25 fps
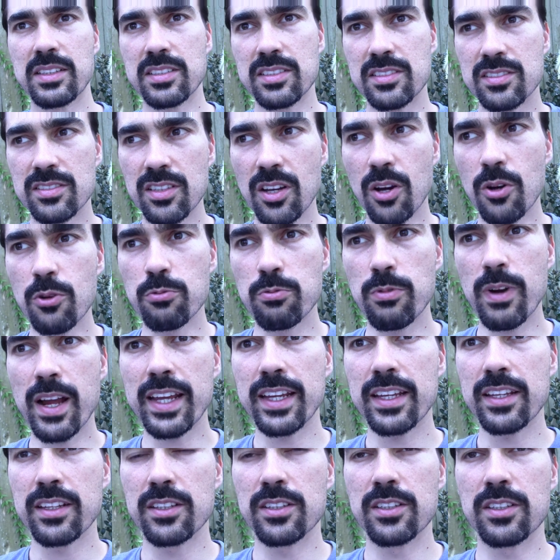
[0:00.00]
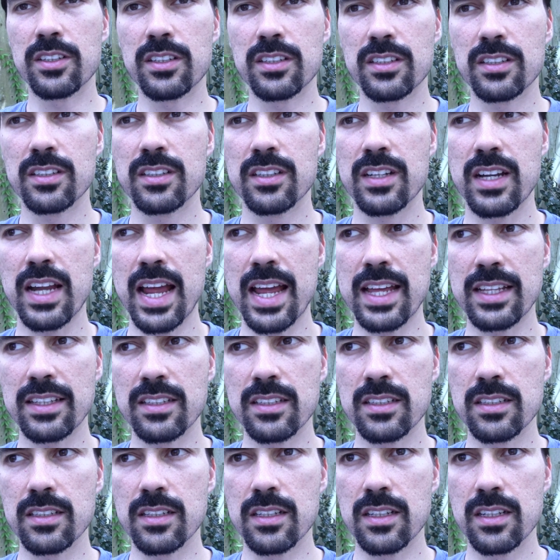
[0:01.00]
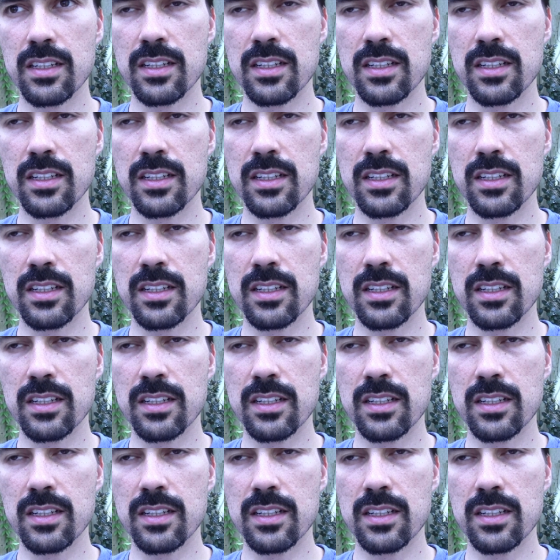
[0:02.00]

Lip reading: so regular and